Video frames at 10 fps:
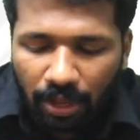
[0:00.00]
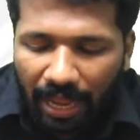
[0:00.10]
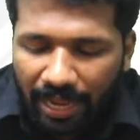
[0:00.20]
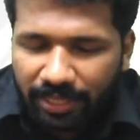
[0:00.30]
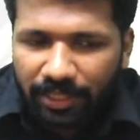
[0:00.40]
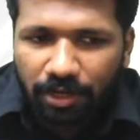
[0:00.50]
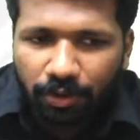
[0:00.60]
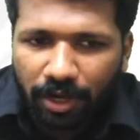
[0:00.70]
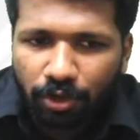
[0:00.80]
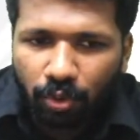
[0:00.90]
Either you
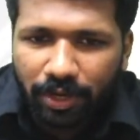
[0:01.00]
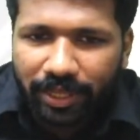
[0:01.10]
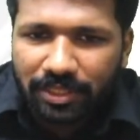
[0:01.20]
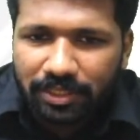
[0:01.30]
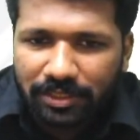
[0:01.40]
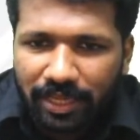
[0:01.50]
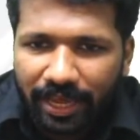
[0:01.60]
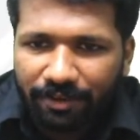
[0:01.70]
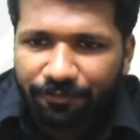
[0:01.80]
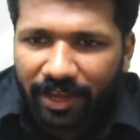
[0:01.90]
can do like this
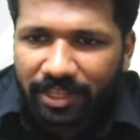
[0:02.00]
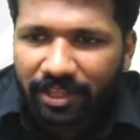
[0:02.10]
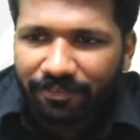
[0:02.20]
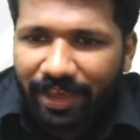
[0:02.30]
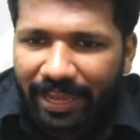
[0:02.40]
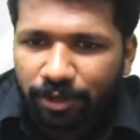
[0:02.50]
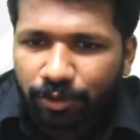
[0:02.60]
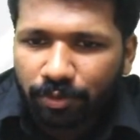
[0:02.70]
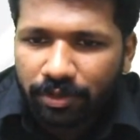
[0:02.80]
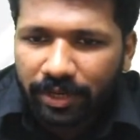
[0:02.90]
and find the
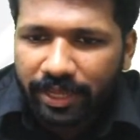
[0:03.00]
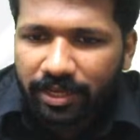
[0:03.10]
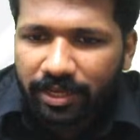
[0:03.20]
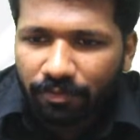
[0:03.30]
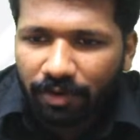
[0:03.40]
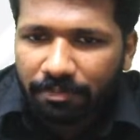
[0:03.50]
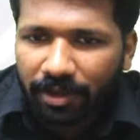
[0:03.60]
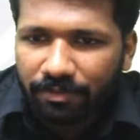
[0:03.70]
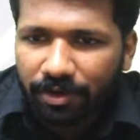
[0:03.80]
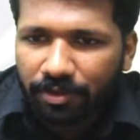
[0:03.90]
value, like one
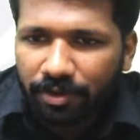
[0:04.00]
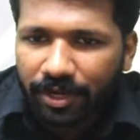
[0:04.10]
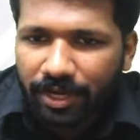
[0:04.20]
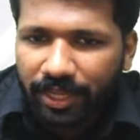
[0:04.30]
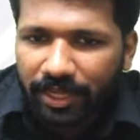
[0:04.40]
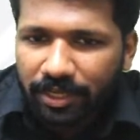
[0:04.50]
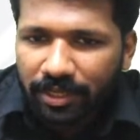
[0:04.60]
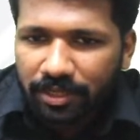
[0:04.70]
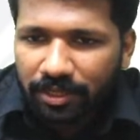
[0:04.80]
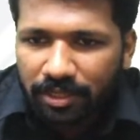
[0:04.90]
by one you can try.
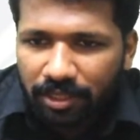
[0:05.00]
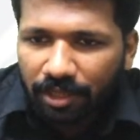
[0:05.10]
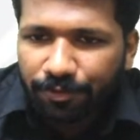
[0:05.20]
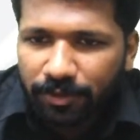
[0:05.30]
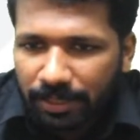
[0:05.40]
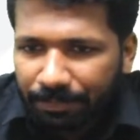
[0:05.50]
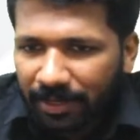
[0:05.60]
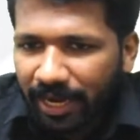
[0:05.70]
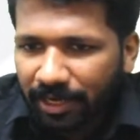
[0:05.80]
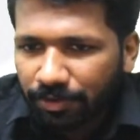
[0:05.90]
If you
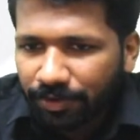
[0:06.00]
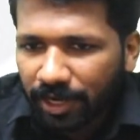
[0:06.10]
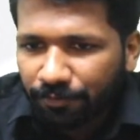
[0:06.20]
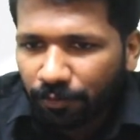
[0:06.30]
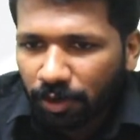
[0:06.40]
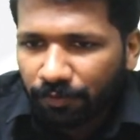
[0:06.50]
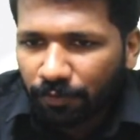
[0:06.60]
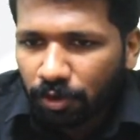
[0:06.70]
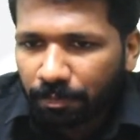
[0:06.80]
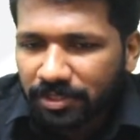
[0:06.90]
subtract, you will get
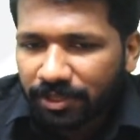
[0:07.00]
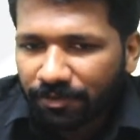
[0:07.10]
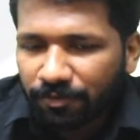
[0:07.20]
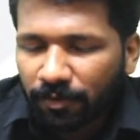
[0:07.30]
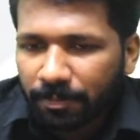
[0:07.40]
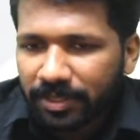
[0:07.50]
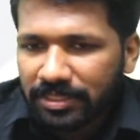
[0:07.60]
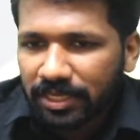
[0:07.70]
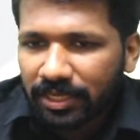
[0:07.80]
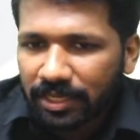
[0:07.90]
44 rupees 74 paise,
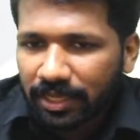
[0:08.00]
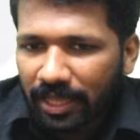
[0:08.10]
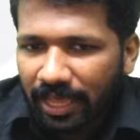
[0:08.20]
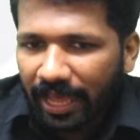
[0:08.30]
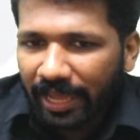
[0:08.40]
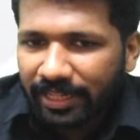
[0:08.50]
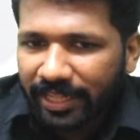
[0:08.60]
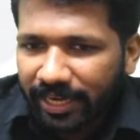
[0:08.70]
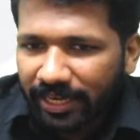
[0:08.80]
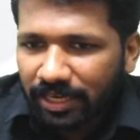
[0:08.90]
and
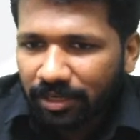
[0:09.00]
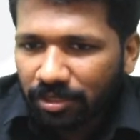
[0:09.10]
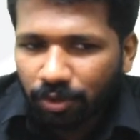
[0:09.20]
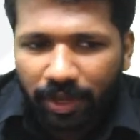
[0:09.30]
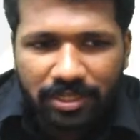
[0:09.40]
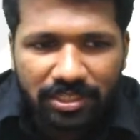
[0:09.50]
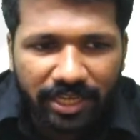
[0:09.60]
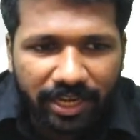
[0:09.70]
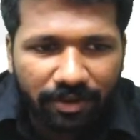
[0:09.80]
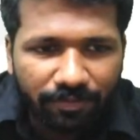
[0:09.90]
then you can
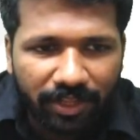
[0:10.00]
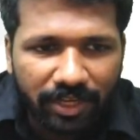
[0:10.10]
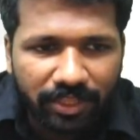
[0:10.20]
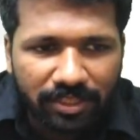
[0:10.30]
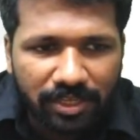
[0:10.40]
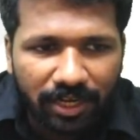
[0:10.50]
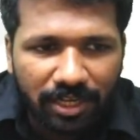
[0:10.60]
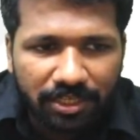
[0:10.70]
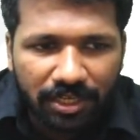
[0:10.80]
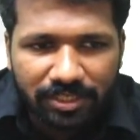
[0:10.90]
check whether this
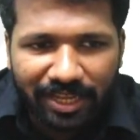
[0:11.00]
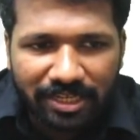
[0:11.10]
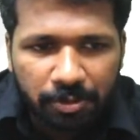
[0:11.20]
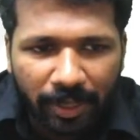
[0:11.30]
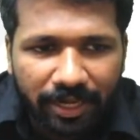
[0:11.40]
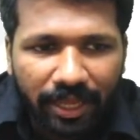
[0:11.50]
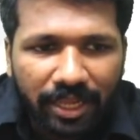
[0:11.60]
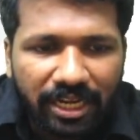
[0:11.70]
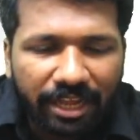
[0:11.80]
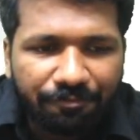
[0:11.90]
condition is satisfied.
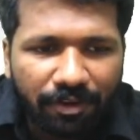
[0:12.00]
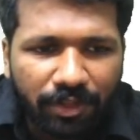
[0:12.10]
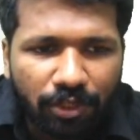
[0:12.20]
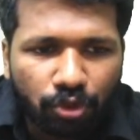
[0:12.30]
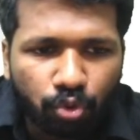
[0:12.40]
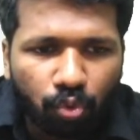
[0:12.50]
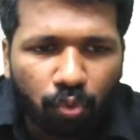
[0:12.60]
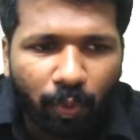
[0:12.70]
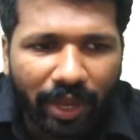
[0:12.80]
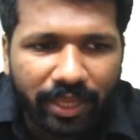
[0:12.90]
Left with
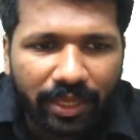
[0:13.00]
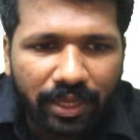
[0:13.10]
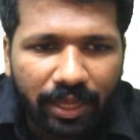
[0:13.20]
2y